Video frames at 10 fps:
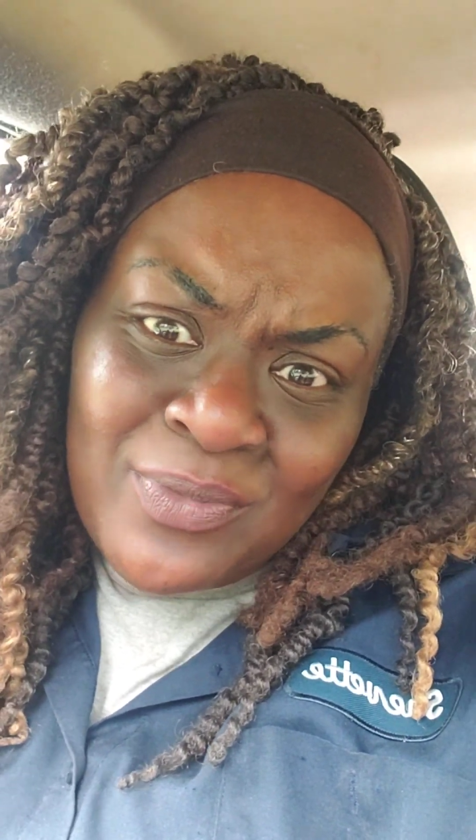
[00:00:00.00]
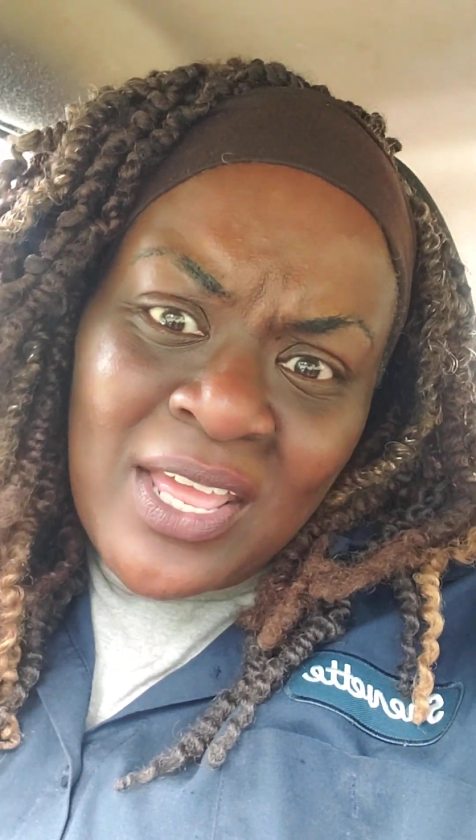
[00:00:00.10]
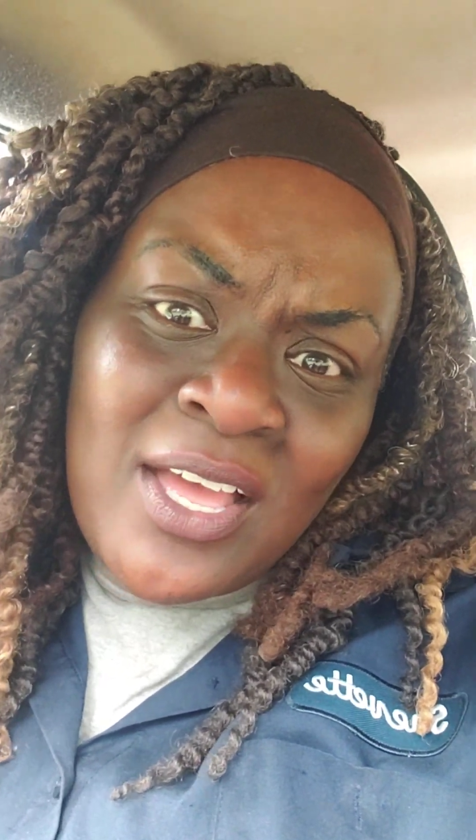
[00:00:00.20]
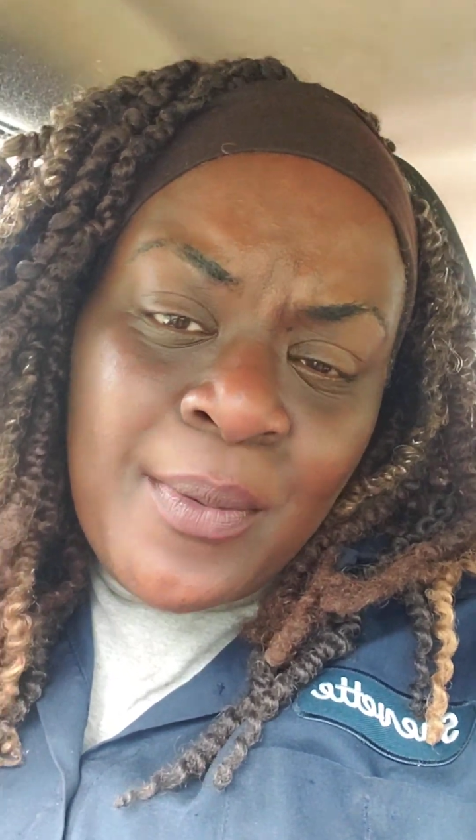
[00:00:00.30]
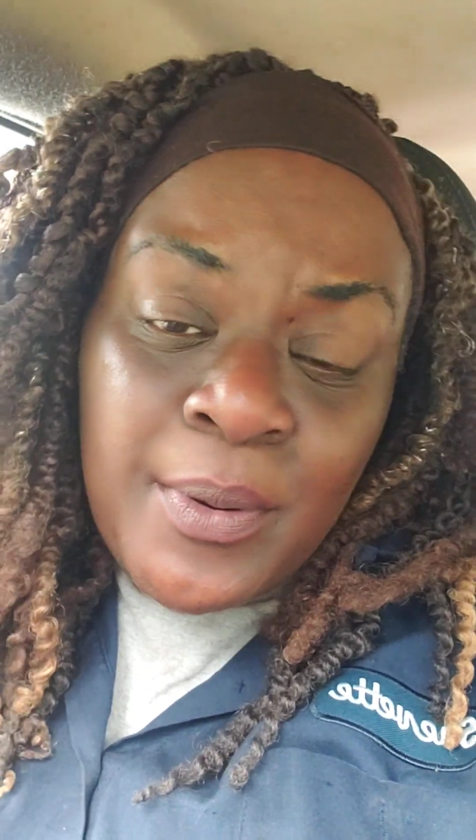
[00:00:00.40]

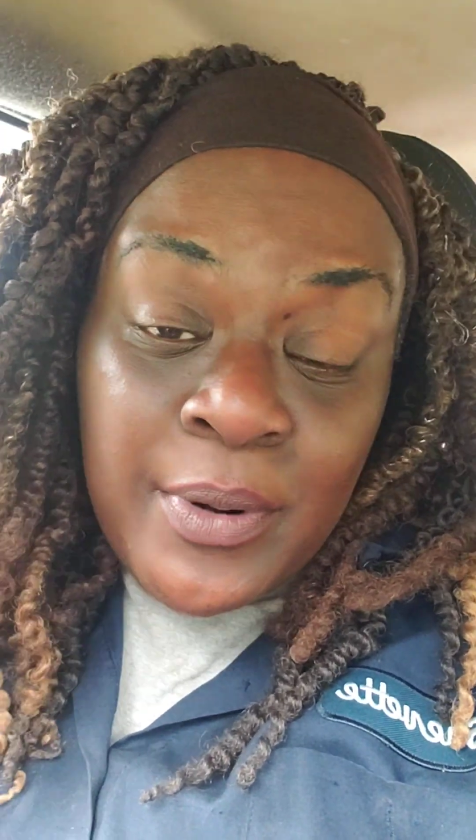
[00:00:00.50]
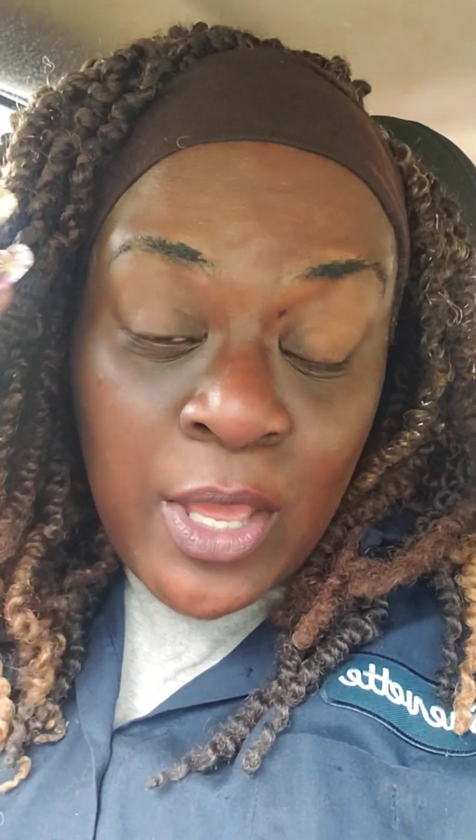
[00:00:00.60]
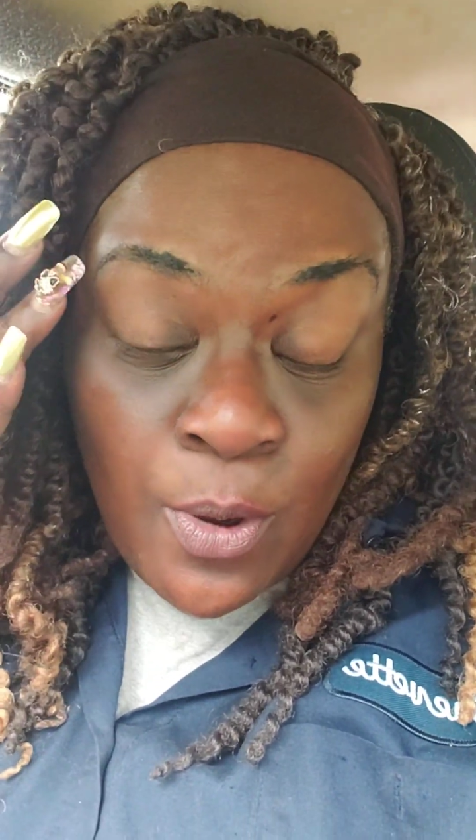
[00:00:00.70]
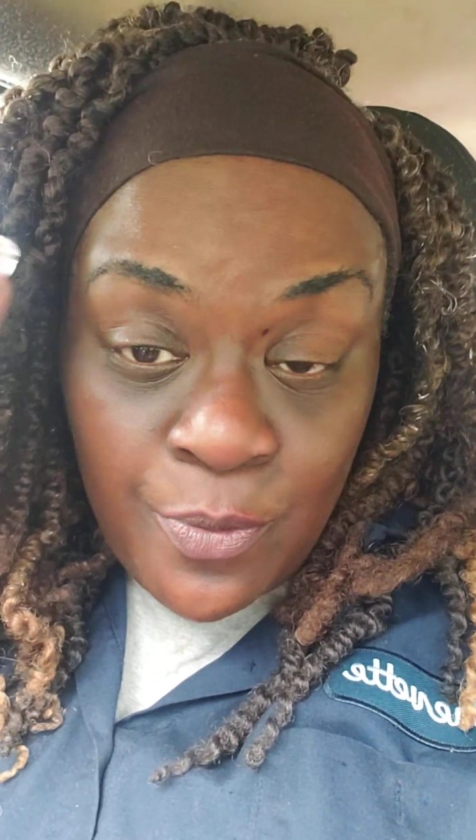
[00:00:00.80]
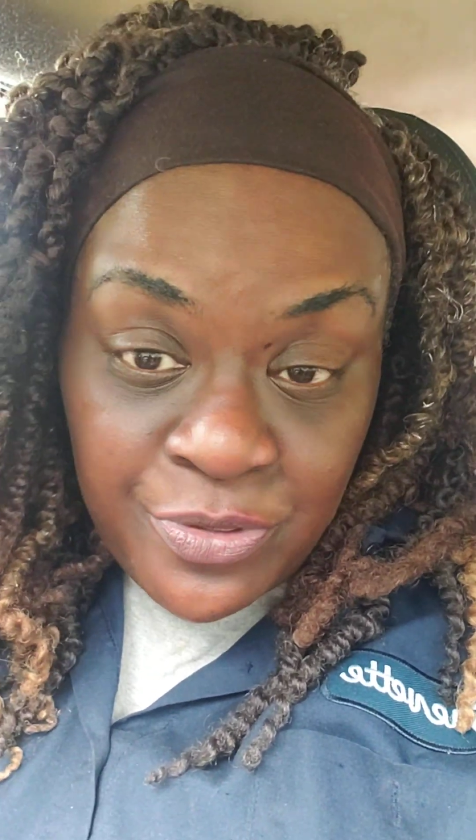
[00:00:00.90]
they come up with
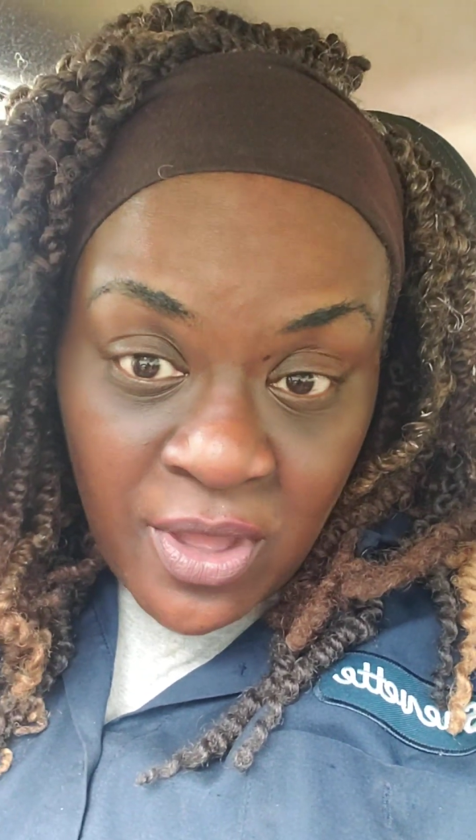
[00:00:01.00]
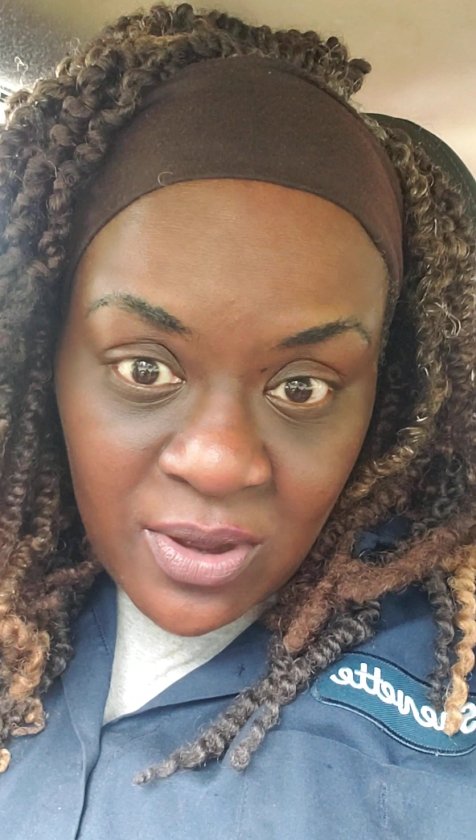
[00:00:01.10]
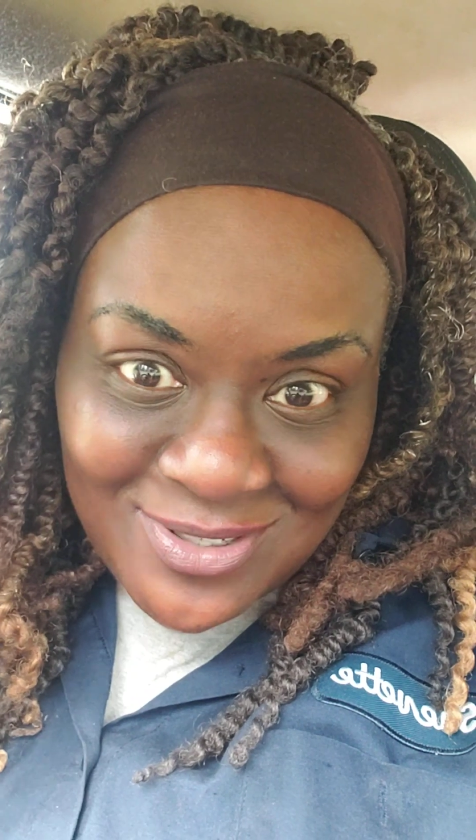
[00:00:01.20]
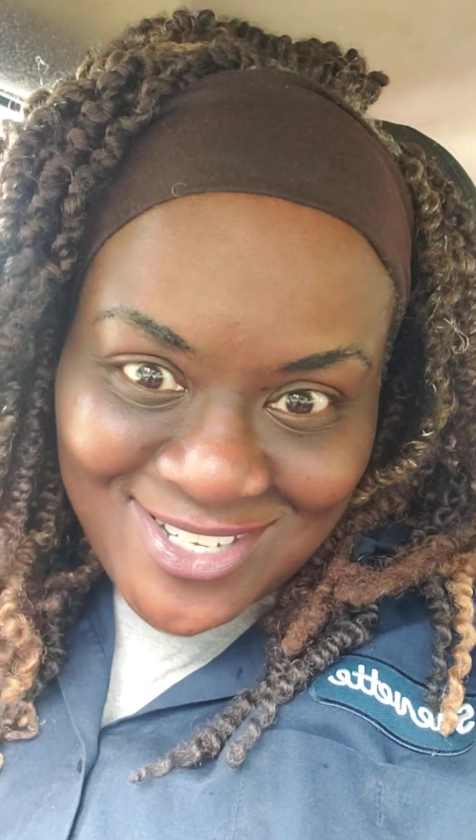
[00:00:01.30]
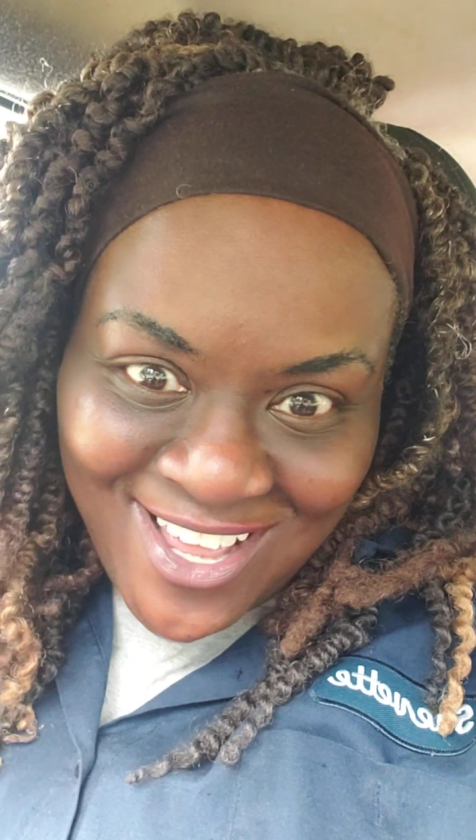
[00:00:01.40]
their own
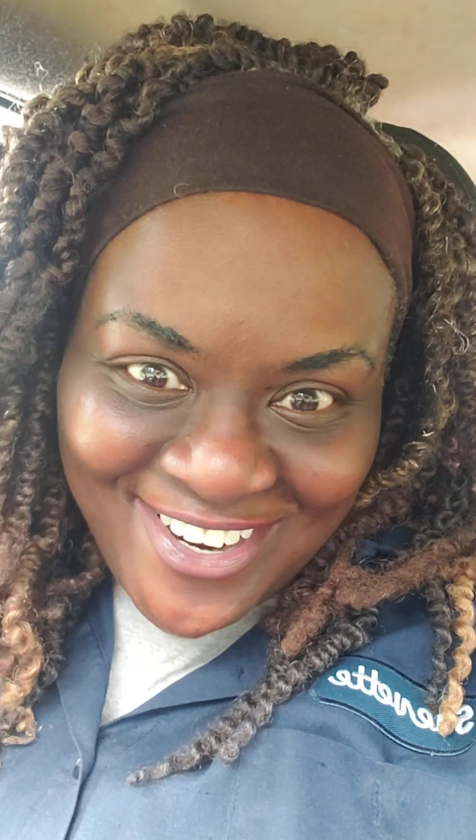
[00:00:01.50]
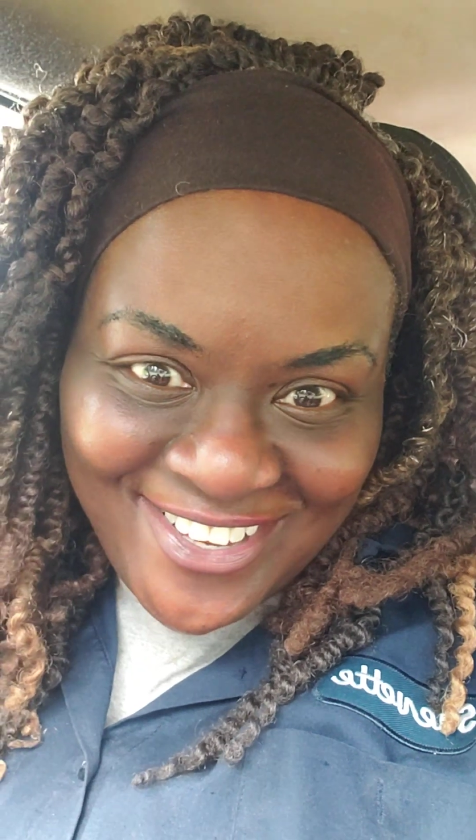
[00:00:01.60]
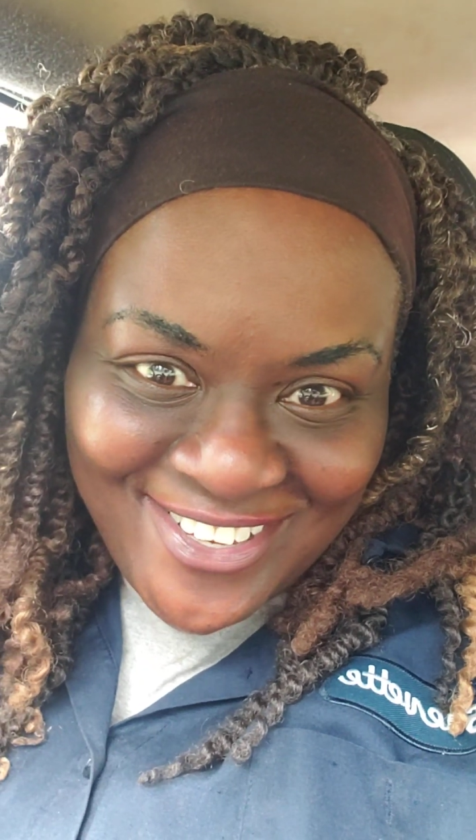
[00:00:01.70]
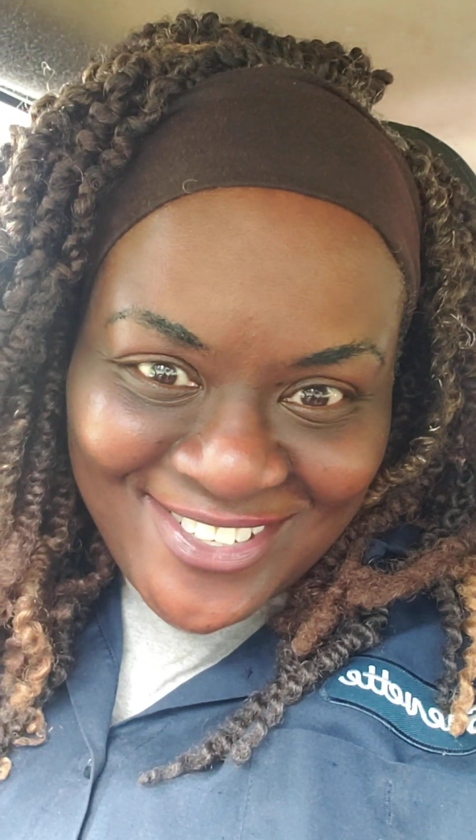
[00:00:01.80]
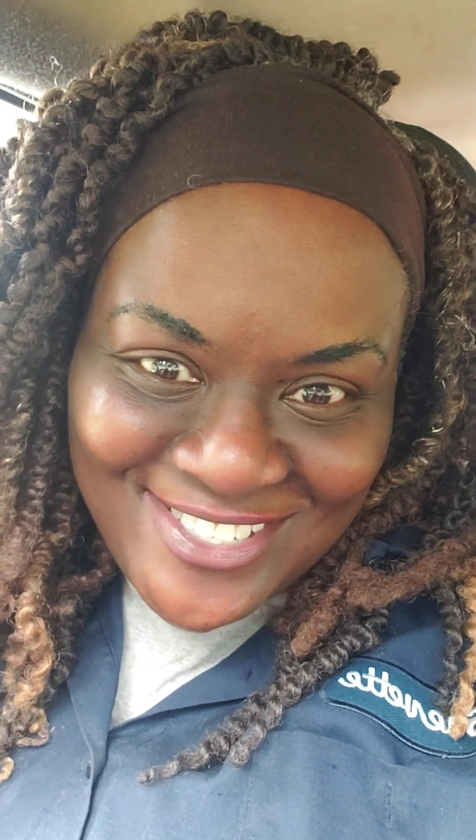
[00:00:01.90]
thoughts
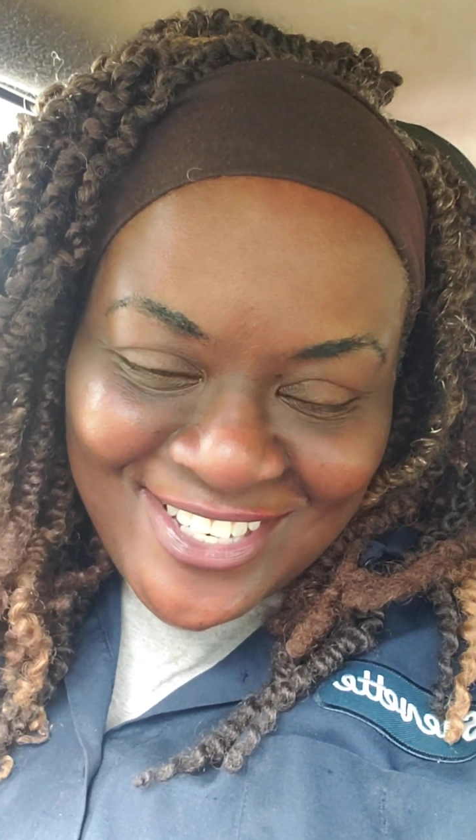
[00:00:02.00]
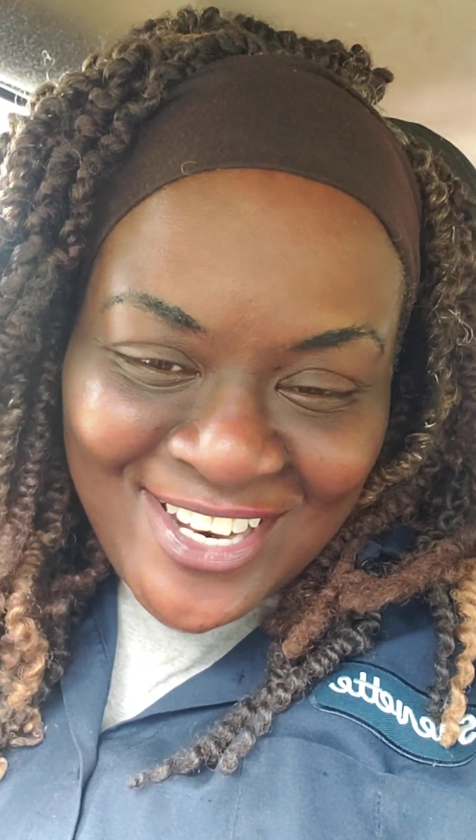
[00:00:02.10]
ideas